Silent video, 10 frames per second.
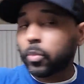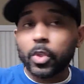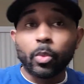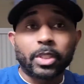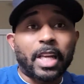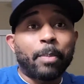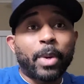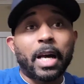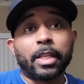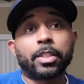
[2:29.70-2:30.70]
was I
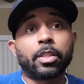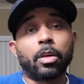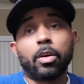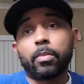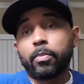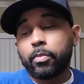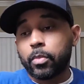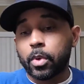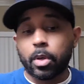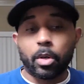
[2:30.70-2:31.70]
polished
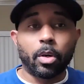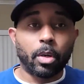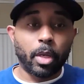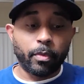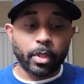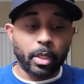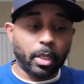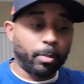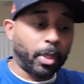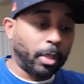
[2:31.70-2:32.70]
everything
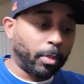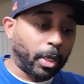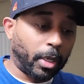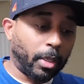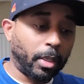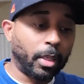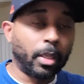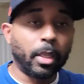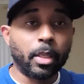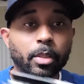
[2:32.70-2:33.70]
in mine.
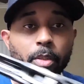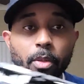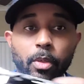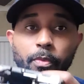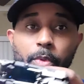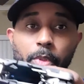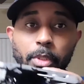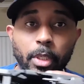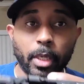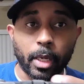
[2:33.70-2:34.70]
So if you can
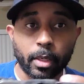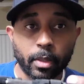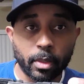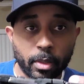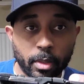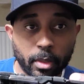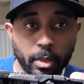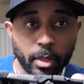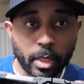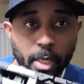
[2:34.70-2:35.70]
see that,
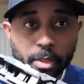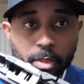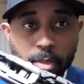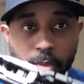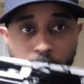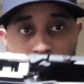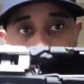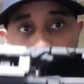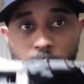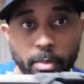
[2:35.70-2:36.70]
that's
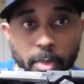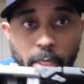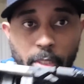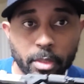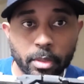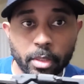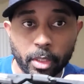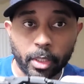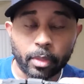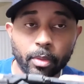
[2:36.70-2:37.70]
that's
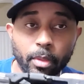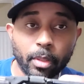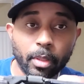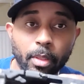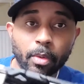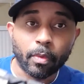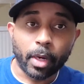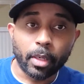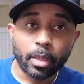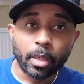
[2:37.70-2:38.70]
clean,
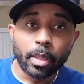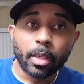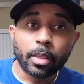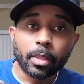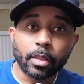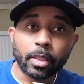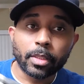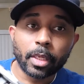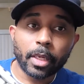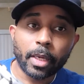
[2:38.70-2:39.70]
right? This
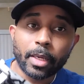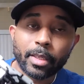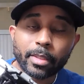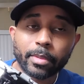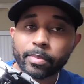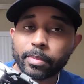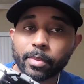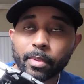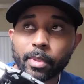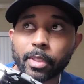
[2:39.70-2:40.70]
thing has,
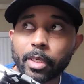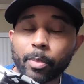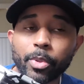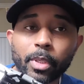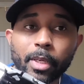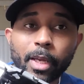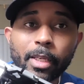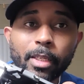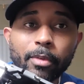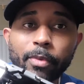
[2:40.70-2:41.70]
I think I put
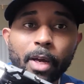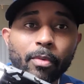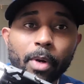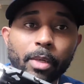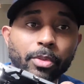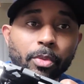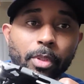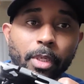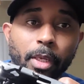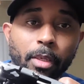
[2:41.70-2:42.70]
95 rounds through it
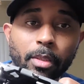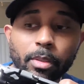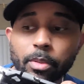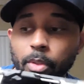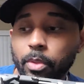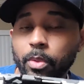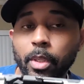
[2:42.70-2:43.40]
today. So